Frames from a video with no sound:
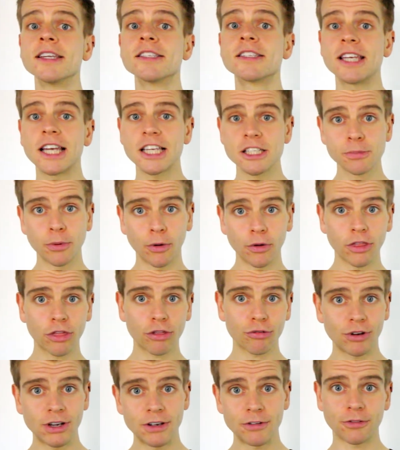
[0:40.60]

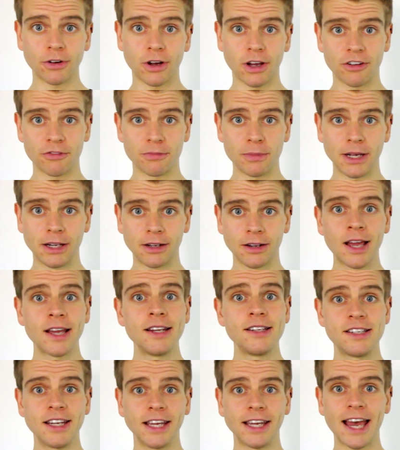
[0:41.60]
6.35mm
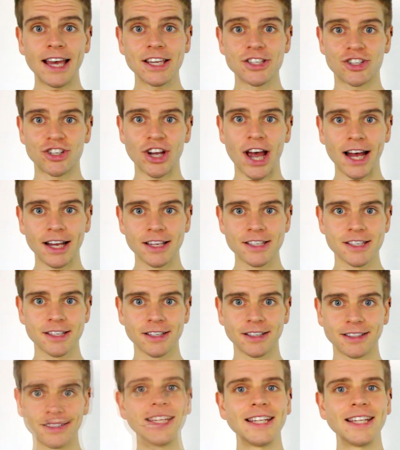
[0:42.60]
TS jacks.